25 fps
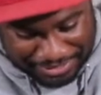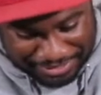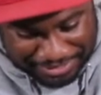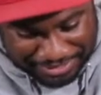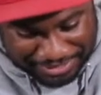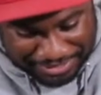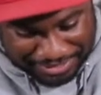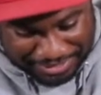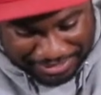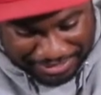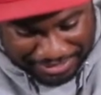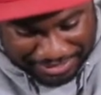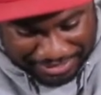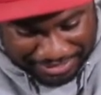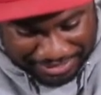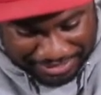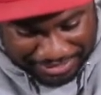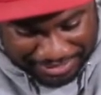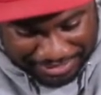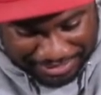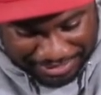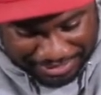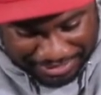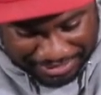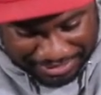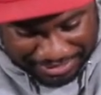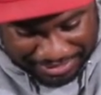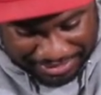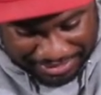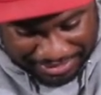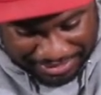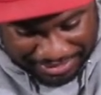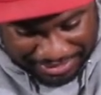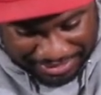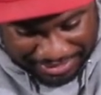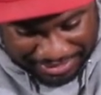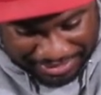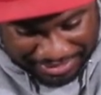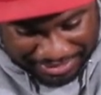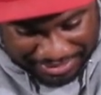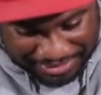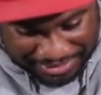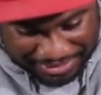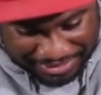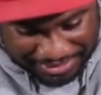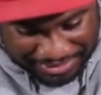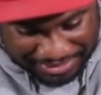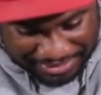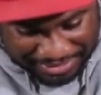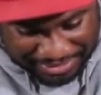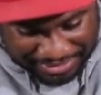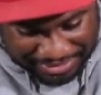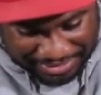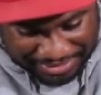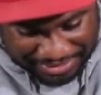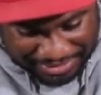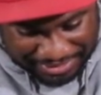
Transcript: This person isn't speaking.